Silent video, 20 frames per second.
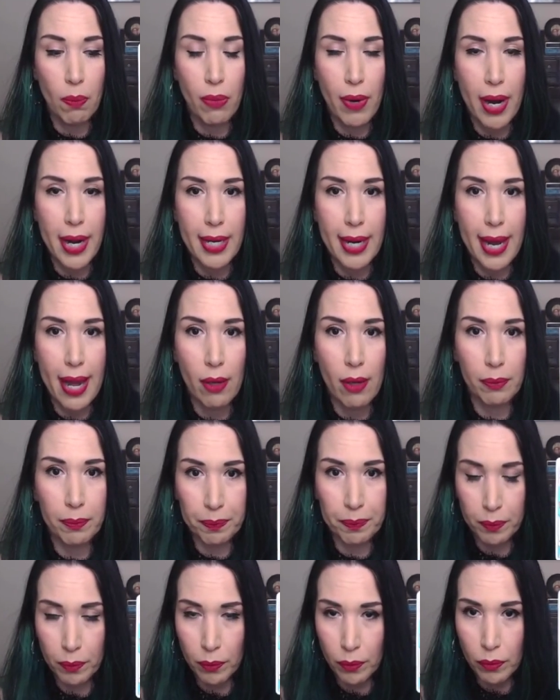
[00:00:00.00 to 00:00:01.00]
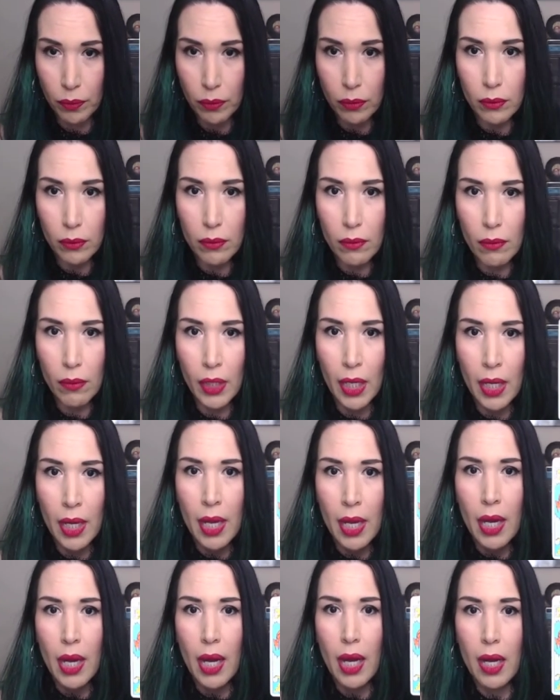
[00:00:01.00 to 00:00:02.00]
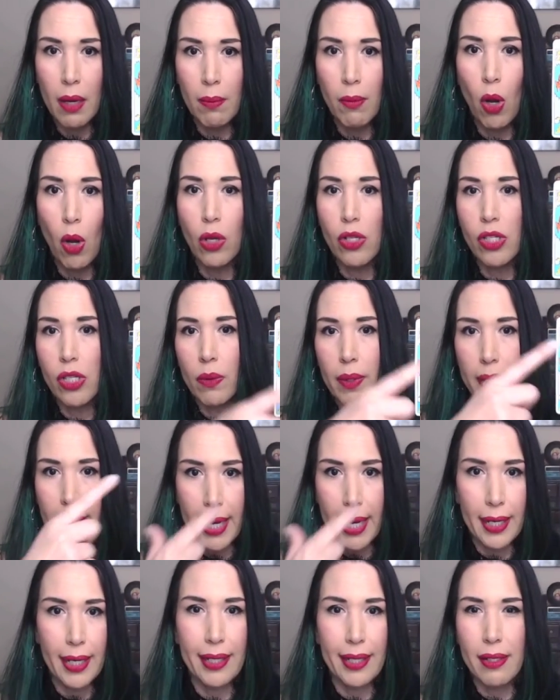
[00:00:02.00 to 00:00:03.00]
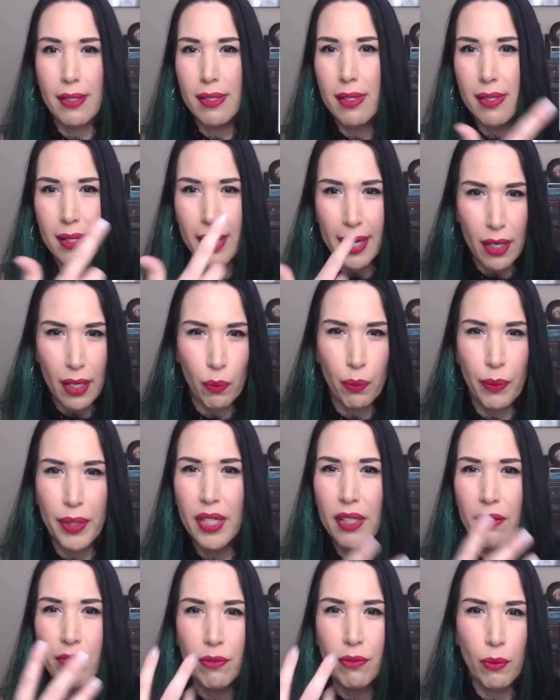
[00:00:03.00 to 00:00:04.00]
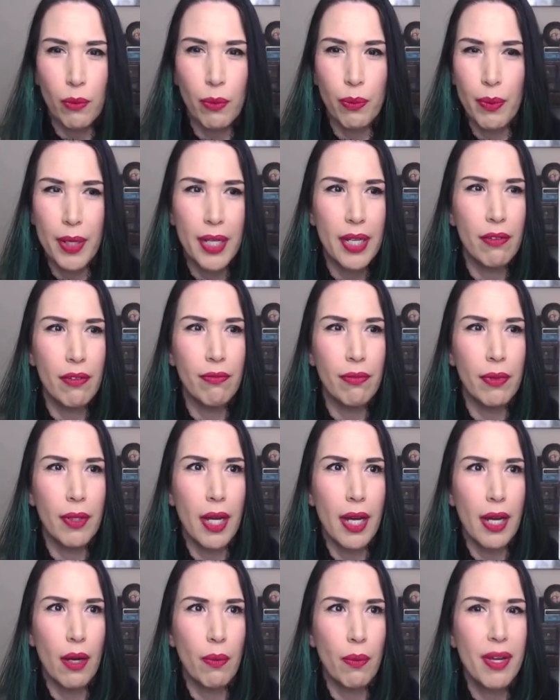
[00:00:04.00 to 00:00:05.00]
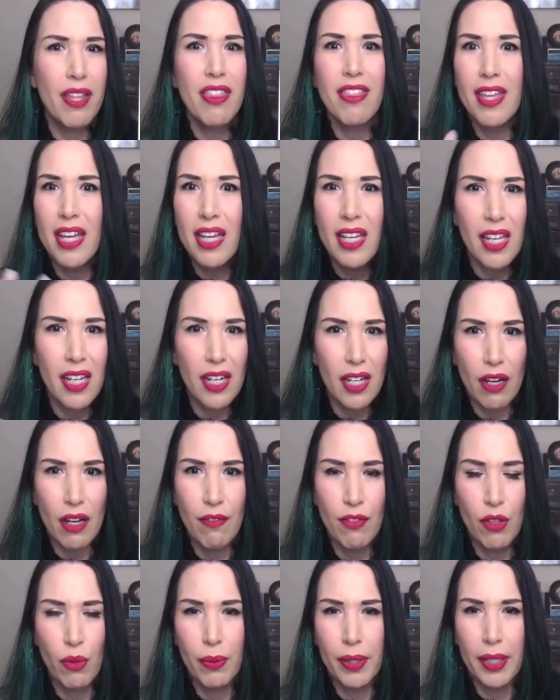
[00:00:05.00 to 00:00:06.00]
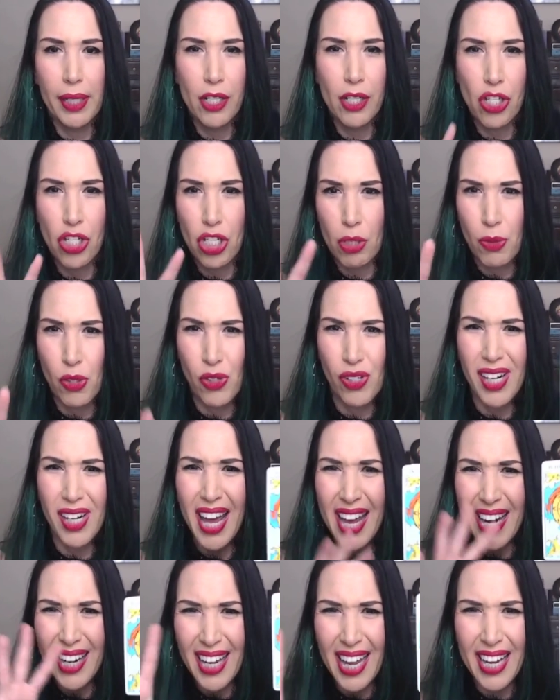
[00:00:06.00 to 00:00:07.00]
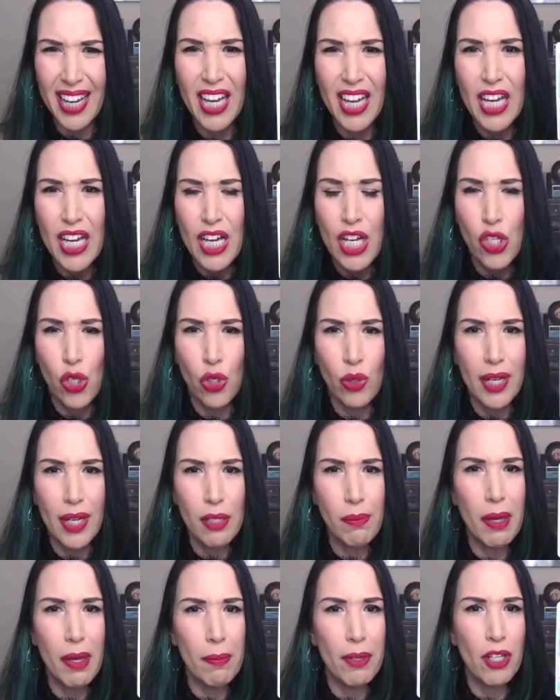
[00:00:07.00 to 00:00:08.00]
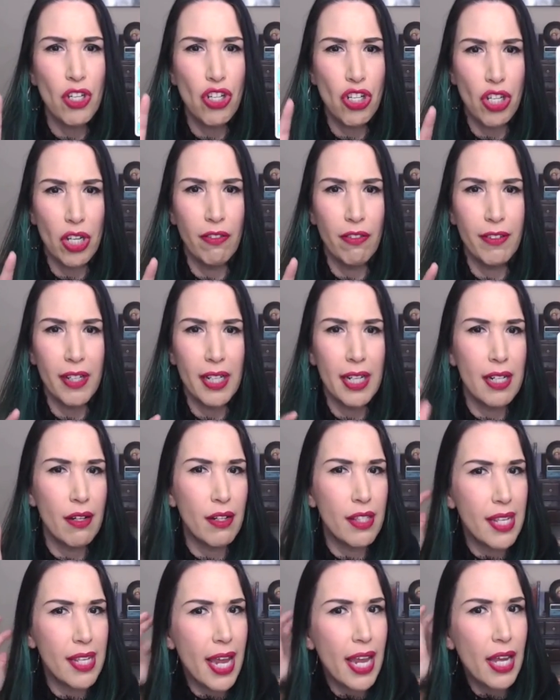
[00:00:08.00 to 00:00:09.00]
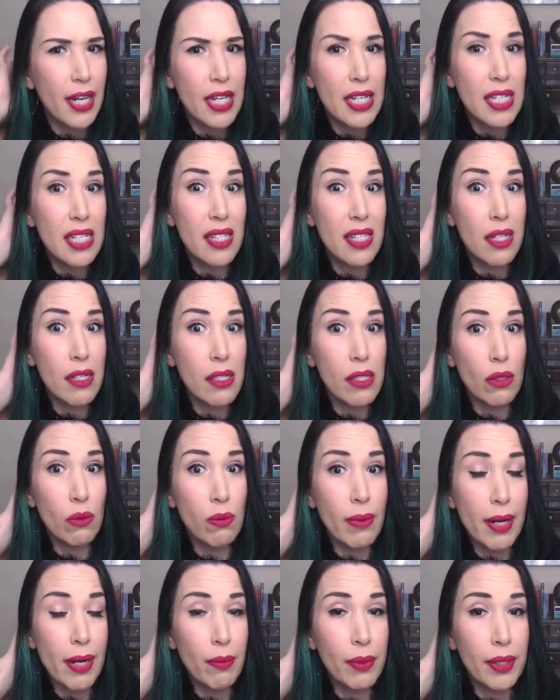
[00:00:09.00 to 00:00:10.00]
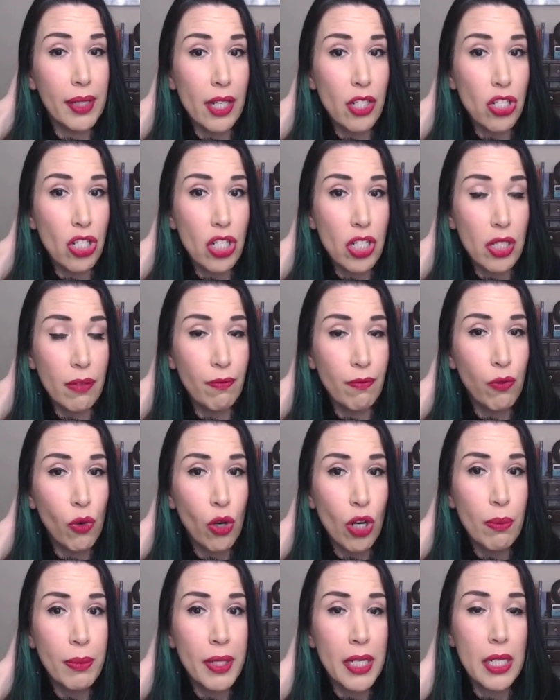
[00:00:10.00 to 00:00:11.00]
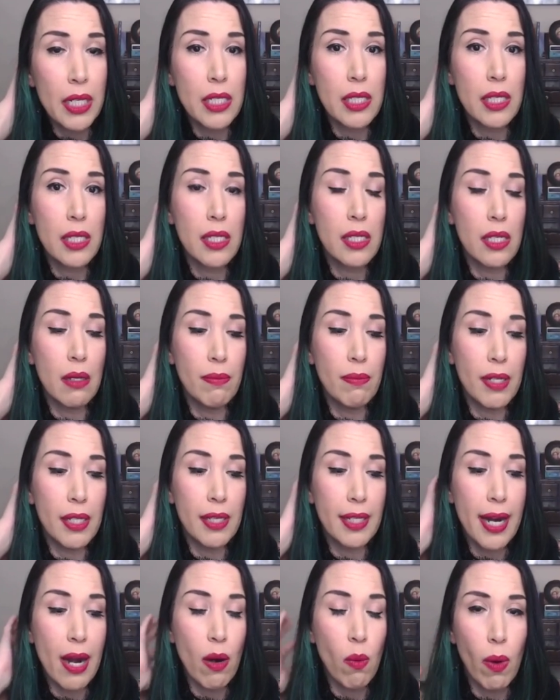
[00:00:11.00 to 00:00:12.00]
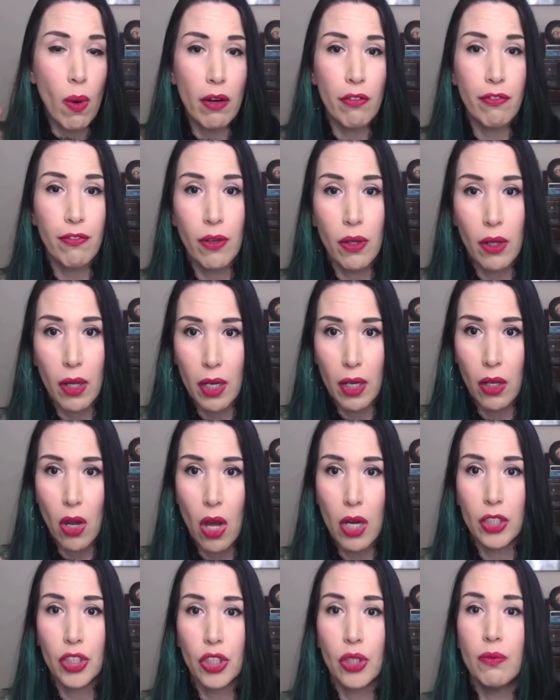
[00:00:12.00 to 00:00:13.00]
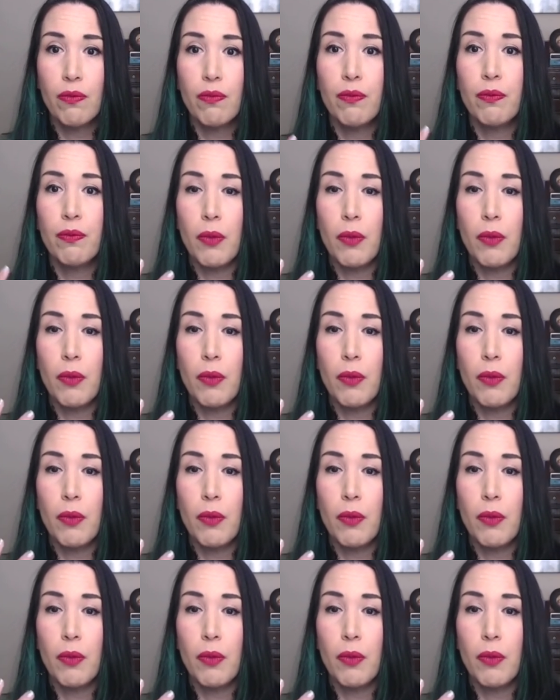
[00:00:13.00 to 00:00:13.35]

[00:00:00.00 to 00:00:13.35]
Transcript: right now. Also, again, like this is like a rethinking of the relationship. There's a lot of so you guys may be shifting and saying, is this the right relationship for me? Is this something that I want for a long-term,